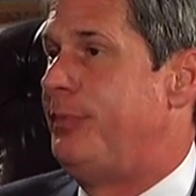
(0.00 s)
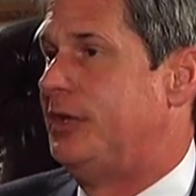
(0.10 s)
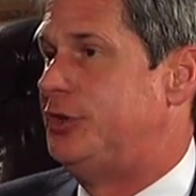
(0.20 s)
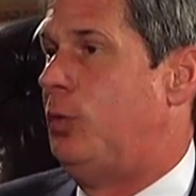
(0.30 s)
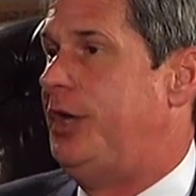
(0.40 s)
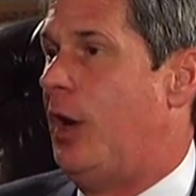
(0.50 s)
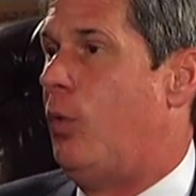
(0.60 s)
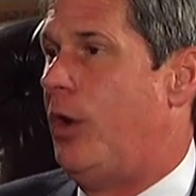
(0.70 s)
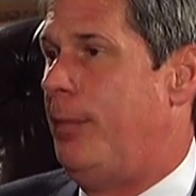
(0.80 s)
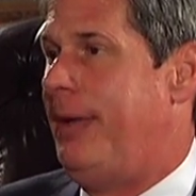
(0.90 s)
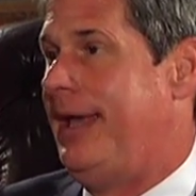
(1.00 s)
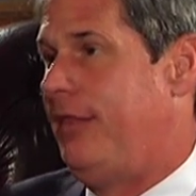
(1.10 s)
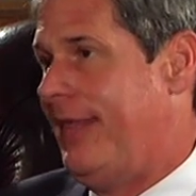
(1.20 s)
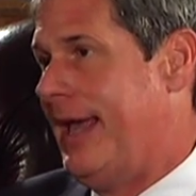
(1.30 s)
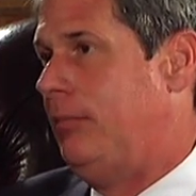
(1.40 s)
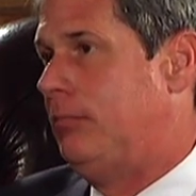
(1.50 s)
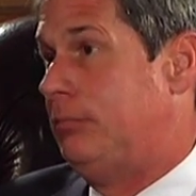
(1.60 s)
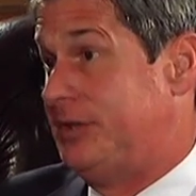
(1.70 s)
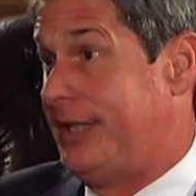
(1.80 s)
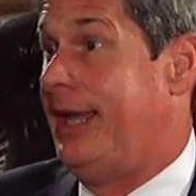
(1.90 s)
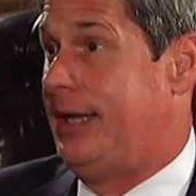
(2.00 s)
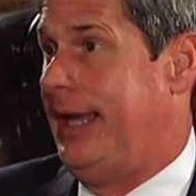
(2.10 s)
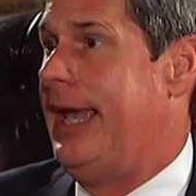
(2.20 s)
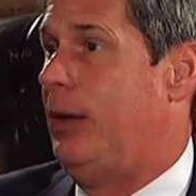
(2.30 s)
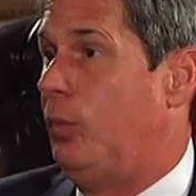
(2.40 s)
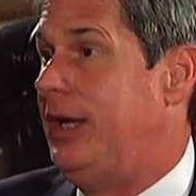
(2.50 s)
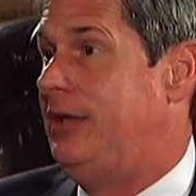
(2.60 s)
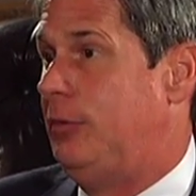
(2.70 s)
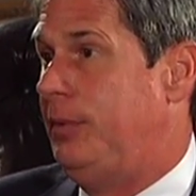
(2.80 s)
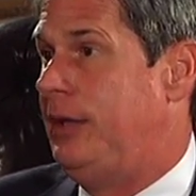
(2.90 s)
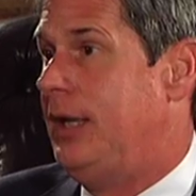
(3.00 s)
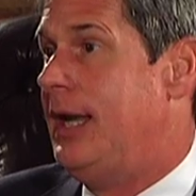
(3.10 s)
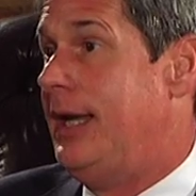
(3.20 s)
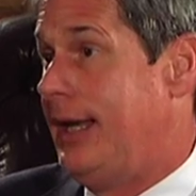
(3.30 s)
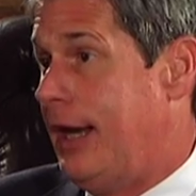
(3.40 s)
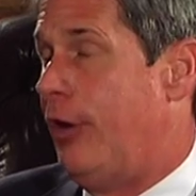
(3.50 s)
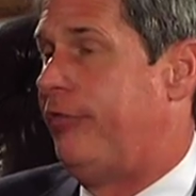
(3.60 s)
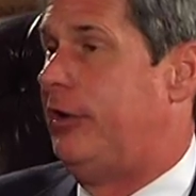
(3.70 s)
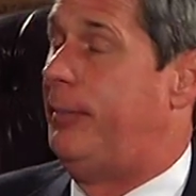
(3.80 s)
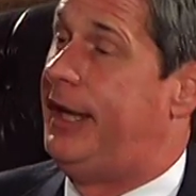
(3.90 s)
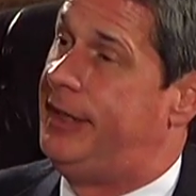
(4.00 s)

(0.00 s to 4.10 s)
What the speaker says: So we don't want to make that mistake again. We need to be careful about